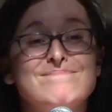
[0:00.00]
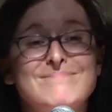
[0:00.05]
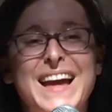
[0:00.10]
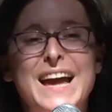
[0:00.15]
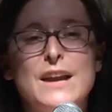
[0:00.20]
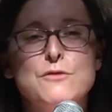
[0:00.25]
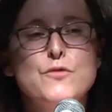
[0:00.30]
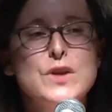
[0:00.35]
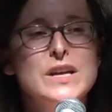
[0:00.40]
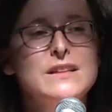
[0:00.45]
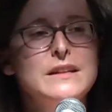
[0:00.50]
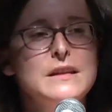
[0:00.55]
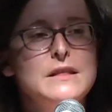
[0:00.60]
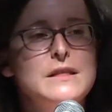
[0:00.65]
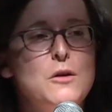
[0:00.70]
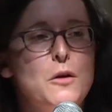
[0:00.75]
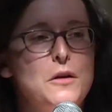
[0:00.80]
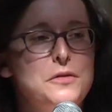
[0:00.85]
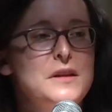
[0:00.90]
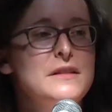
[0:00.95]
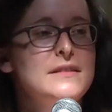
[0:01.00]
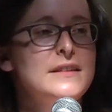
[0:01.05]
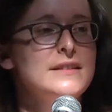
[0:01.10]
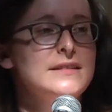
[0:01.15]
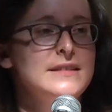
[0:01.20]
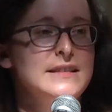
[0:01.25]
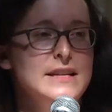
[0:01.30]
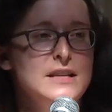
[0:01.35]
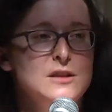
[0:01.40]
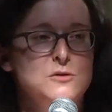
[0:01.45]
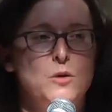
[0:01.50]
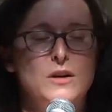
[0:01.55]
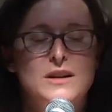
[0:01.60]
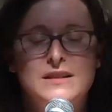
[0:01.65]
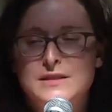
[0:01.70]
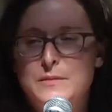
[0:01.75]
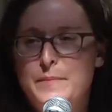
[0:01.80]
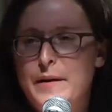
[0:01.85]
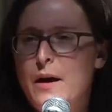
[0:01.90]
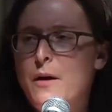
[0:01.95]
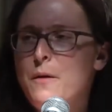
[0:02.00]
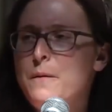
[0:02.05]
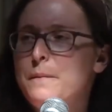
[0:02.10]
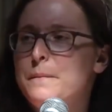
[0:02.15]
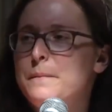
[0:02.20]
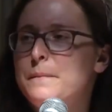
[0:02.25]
and really the authenticity is what it's about,